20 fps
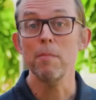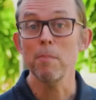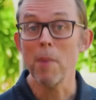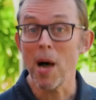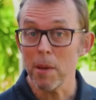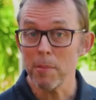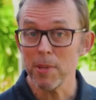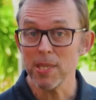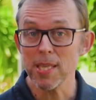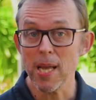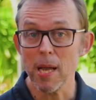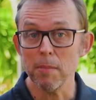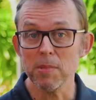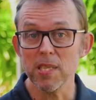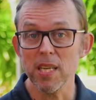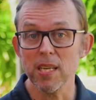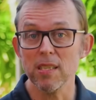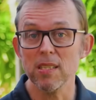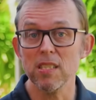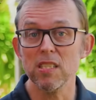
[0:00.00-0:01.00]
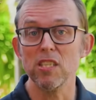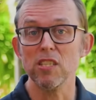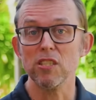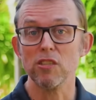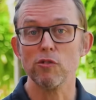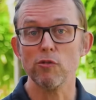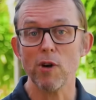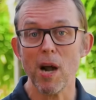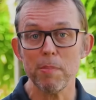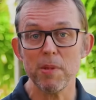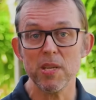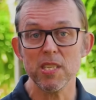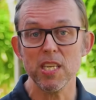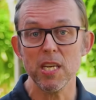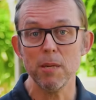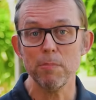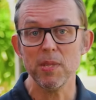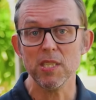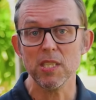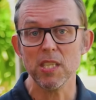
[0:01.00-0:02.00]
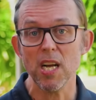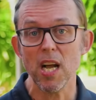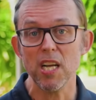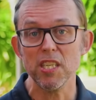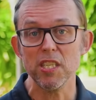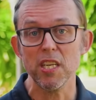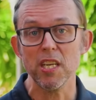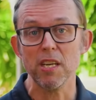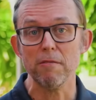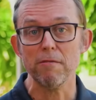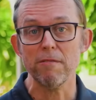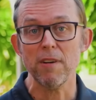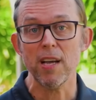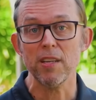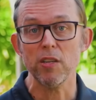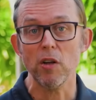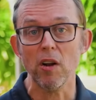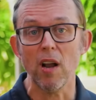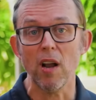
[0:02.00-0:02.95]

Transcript: It might be tempting to just grab the cheapest charger you can find